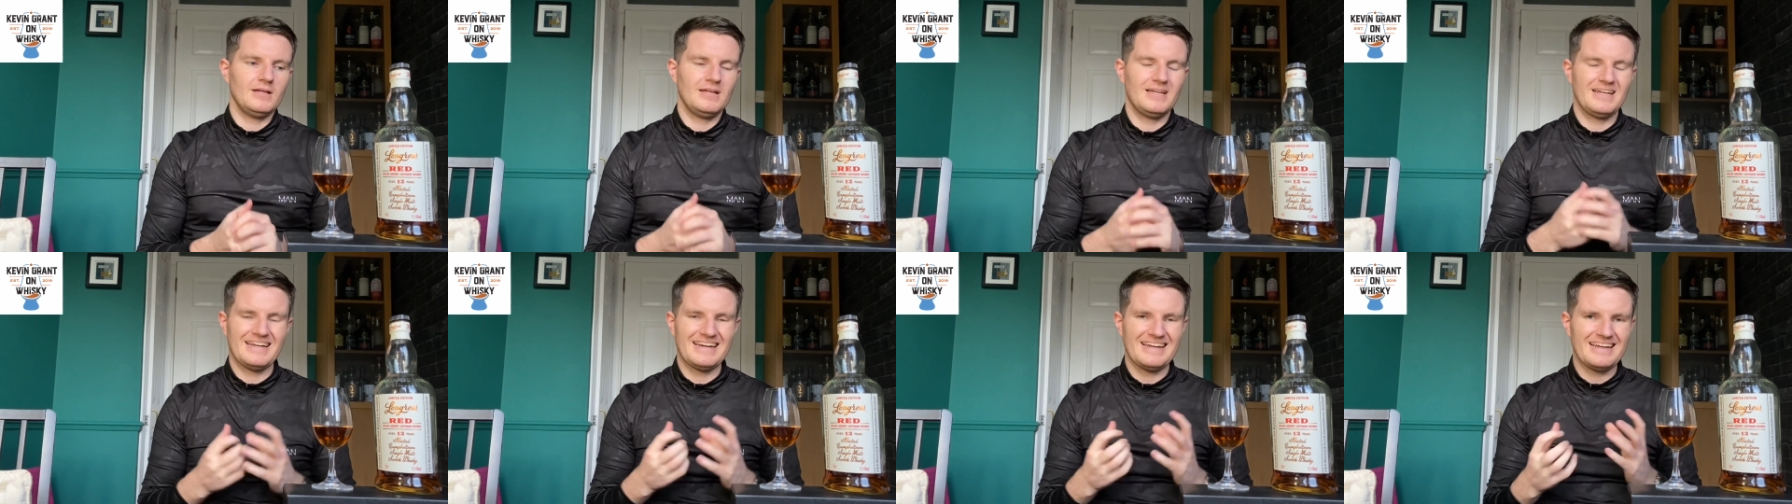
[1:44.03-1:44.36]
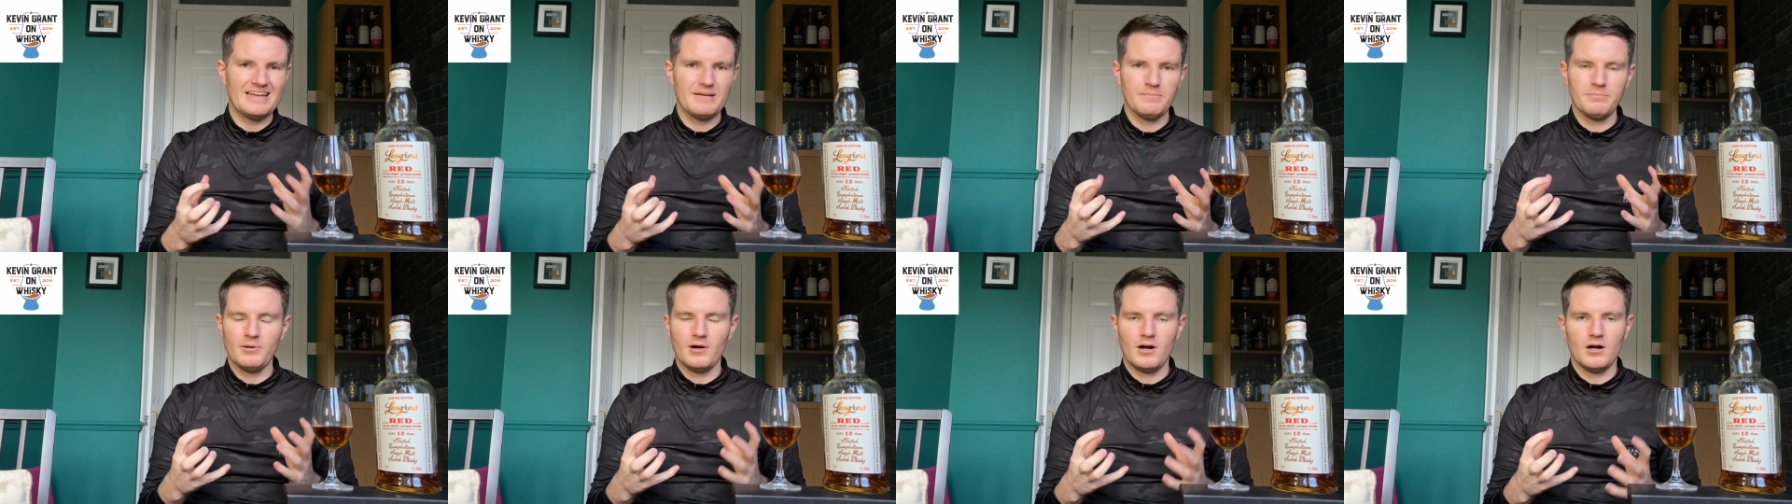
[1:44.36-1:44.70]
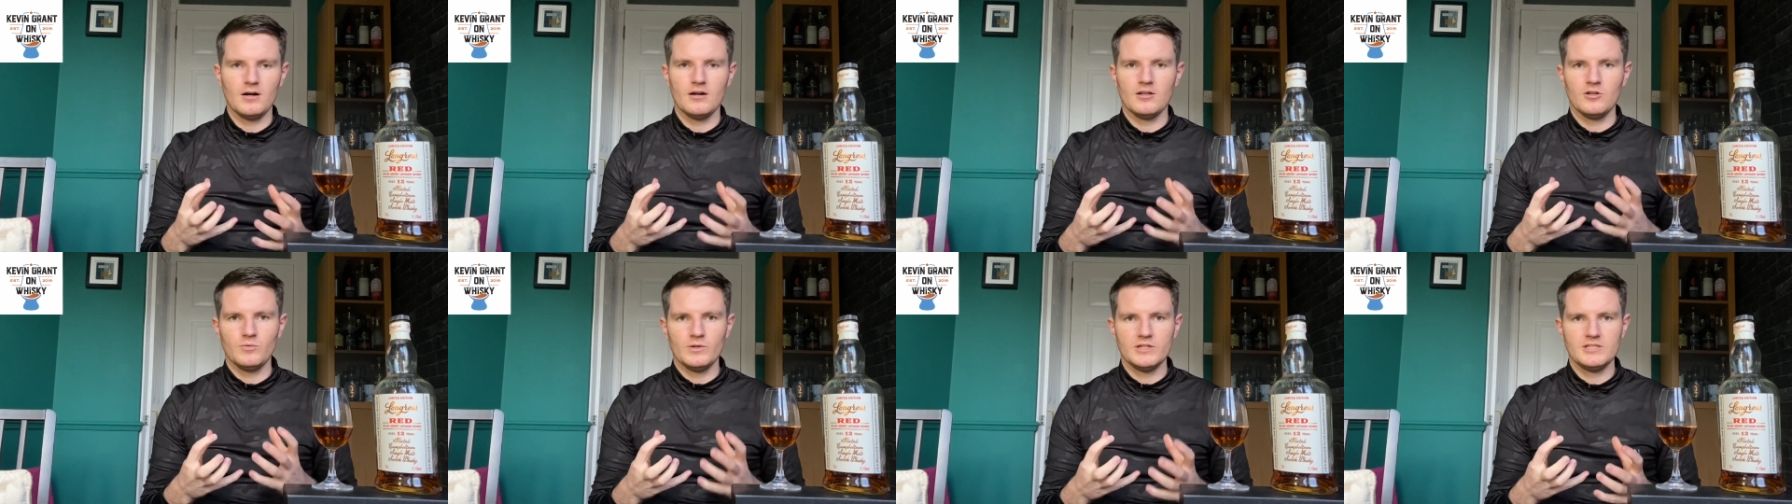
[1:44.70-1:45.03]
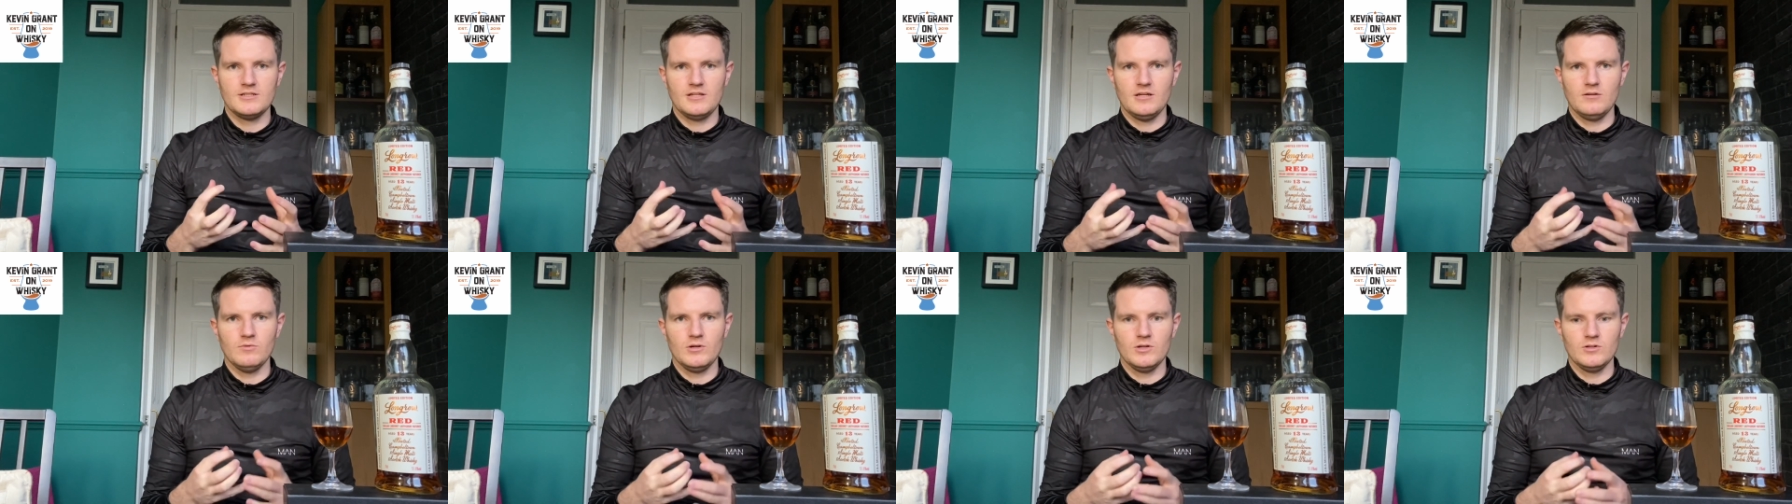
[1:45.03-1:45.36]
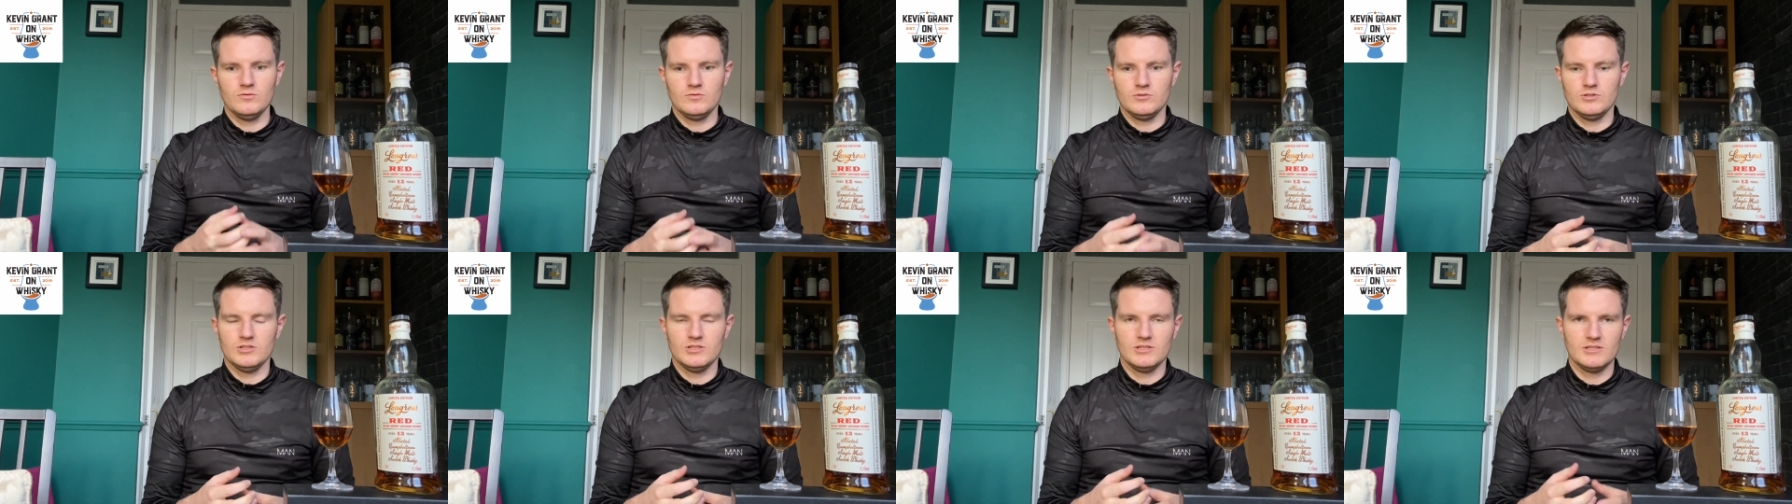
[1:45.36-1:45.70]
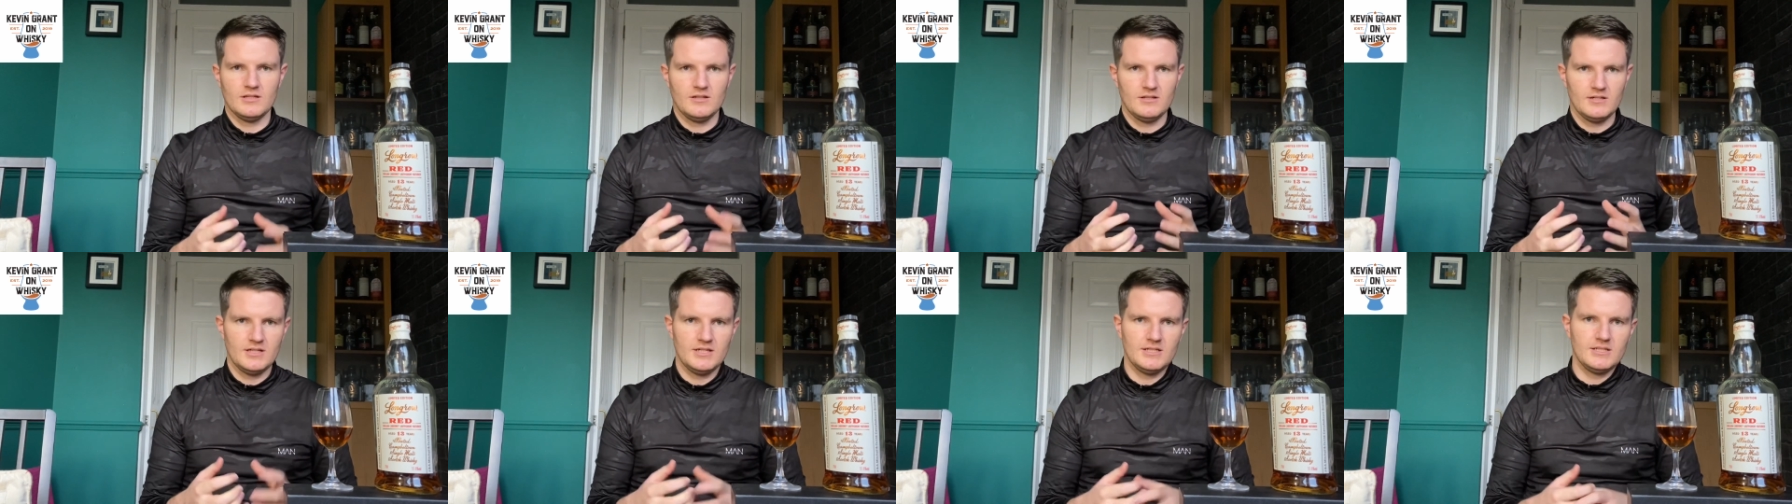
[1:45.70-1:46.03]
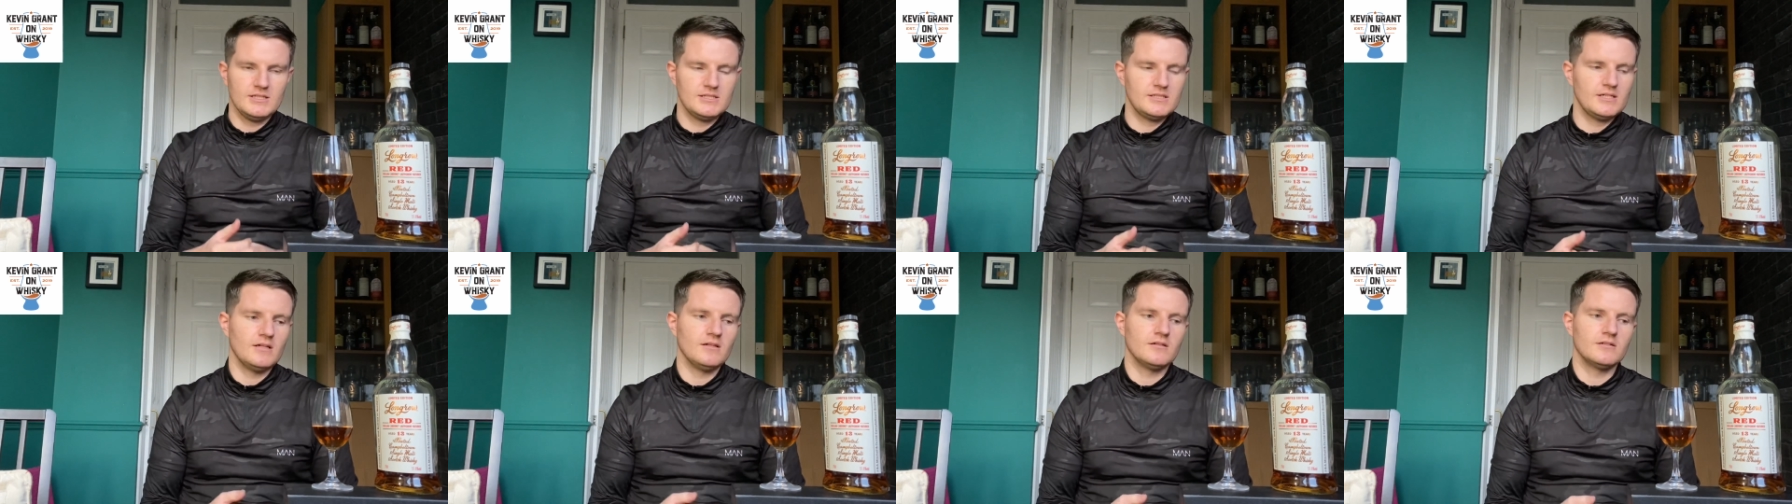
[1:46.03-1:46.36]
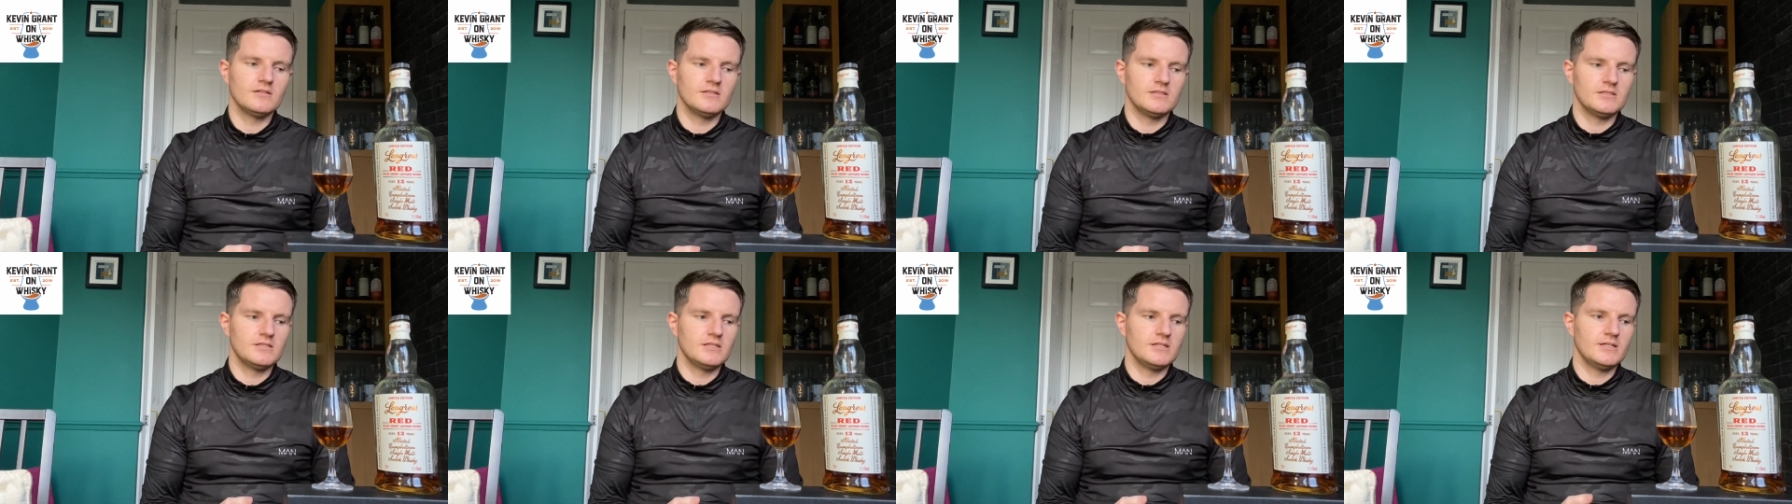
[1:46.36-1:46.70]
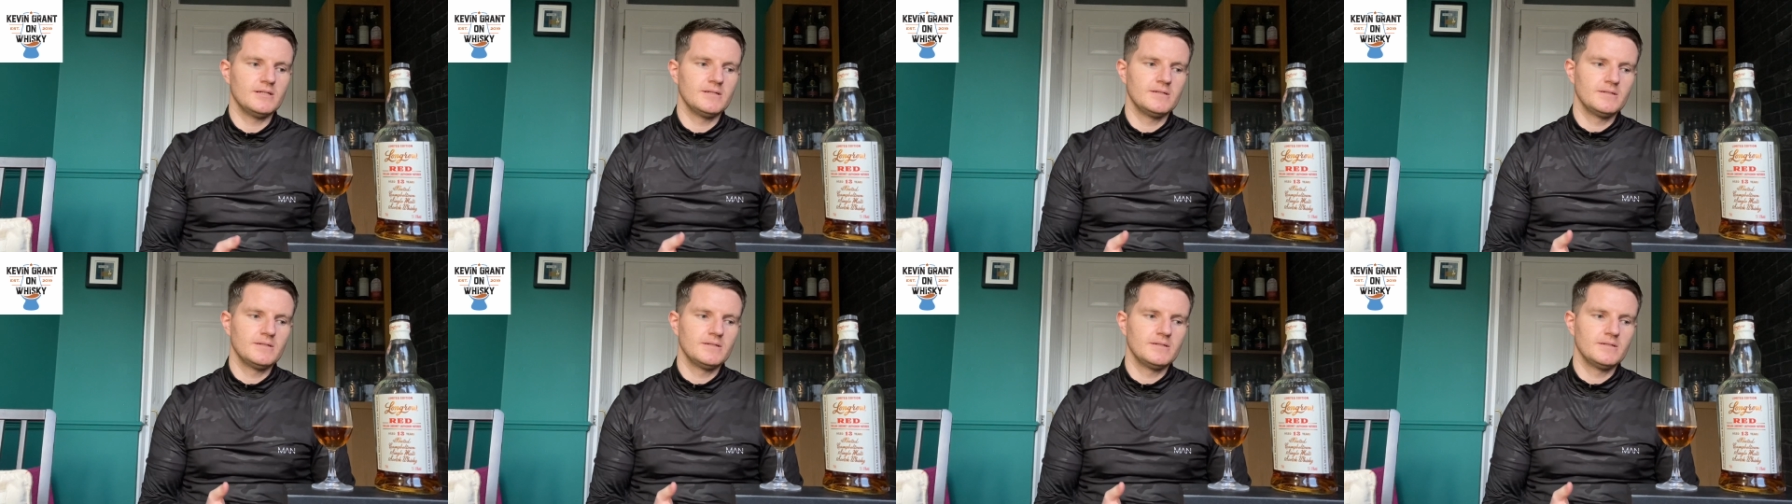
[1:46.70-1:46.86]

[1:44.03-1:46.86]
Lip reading: Great part of the whisky world, just the 3 distilleries there.